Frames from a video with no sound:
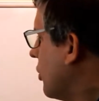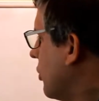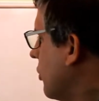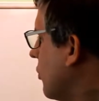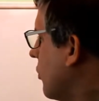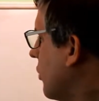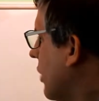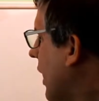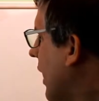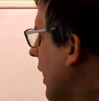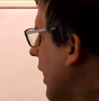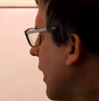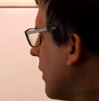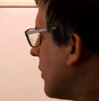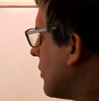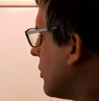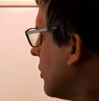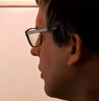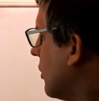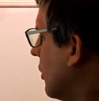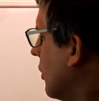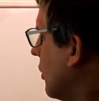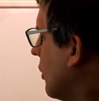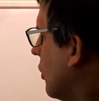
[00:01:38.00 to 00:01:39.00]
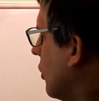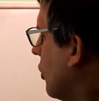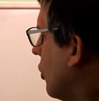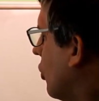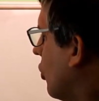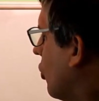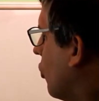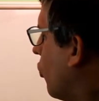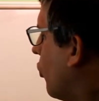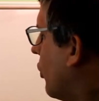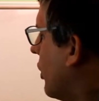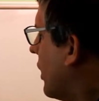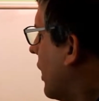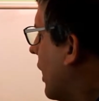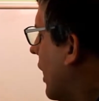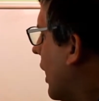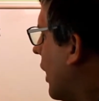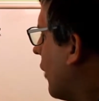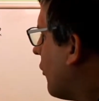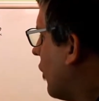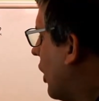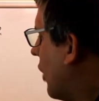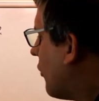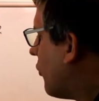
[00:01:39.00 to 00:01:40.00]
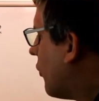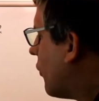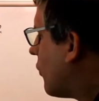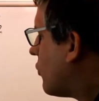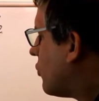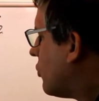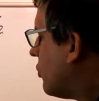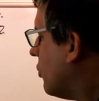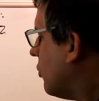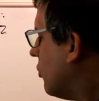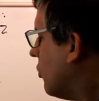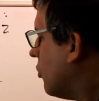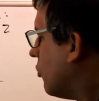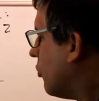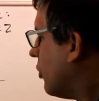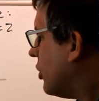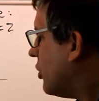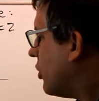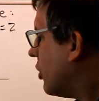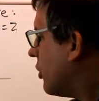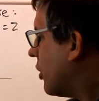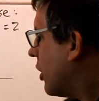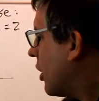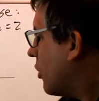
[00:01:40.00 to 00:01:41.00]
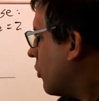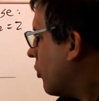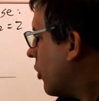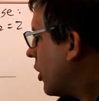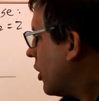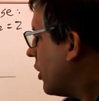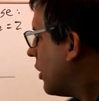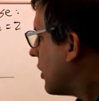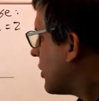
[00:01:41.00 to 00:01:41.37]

do that, we have f of 2, we did that already,